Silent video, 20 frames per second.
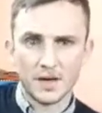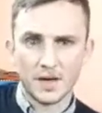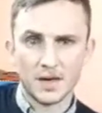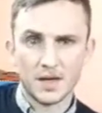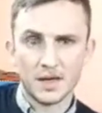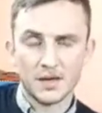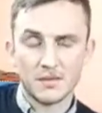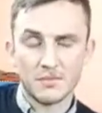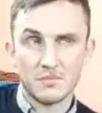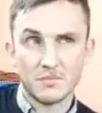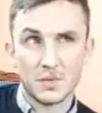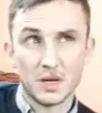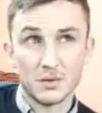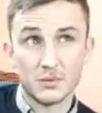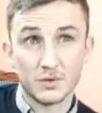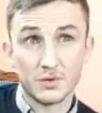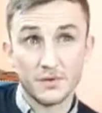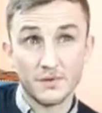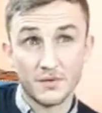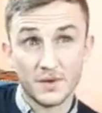
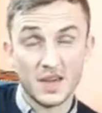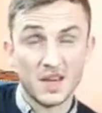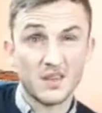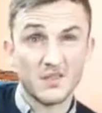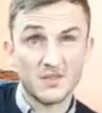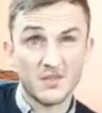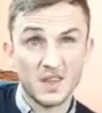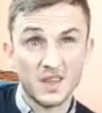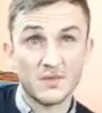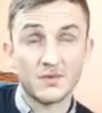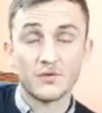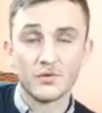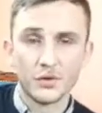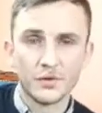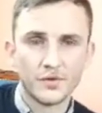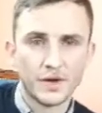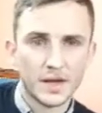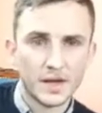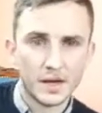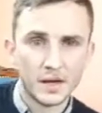it was
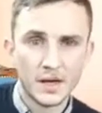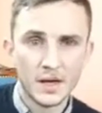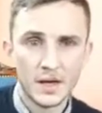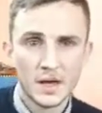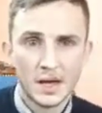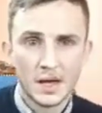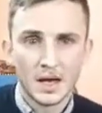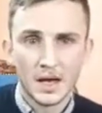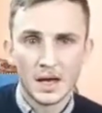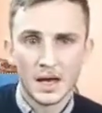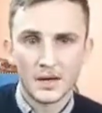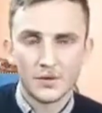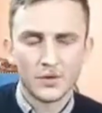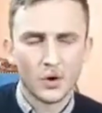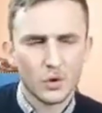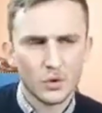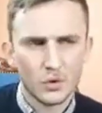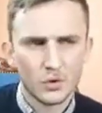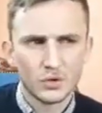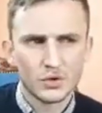
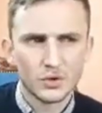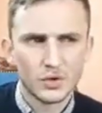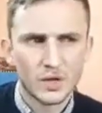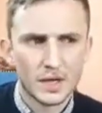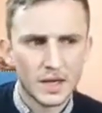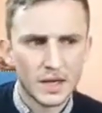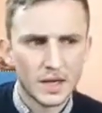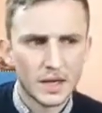fiferoofing.co.uk,